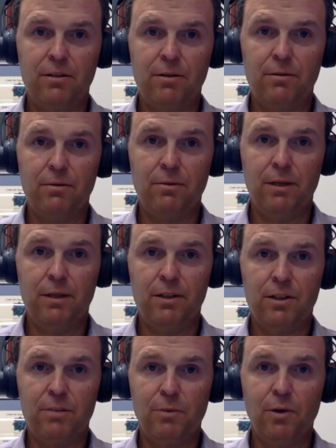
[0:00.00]
to uh,
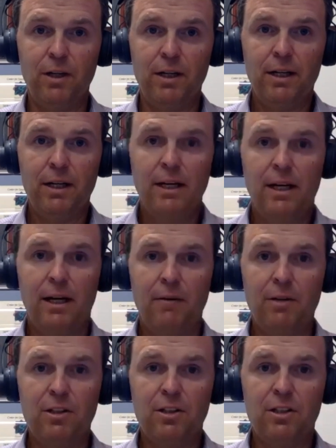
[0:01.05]
sport and I
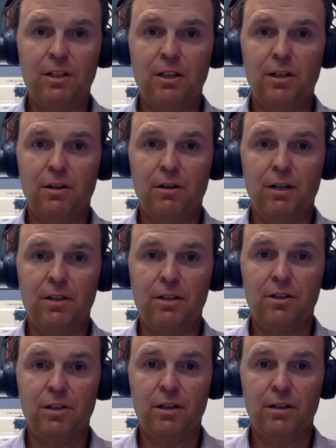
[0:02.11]
would just
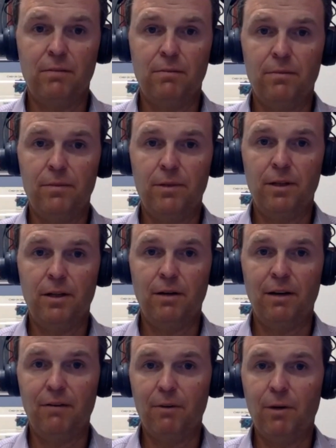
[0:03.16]
encourage um, you know
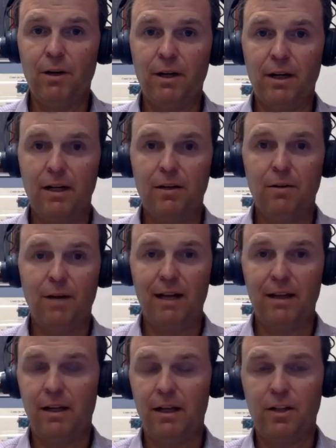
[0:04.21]
everyone, and I know
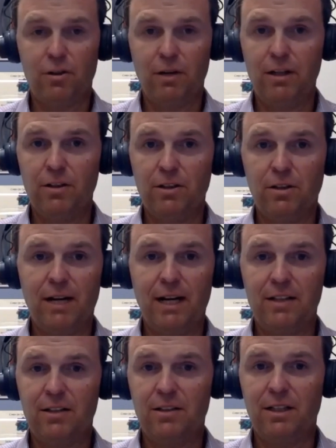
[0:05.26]
athletic trainers are
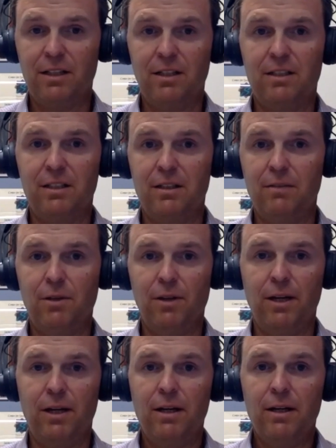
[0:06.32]
excellent at this, and
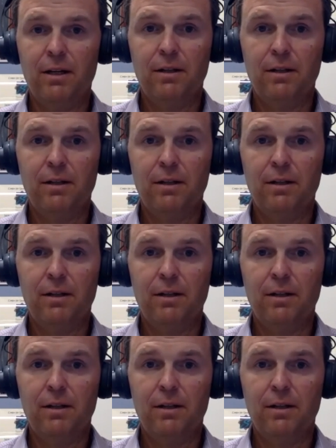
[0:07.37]
really,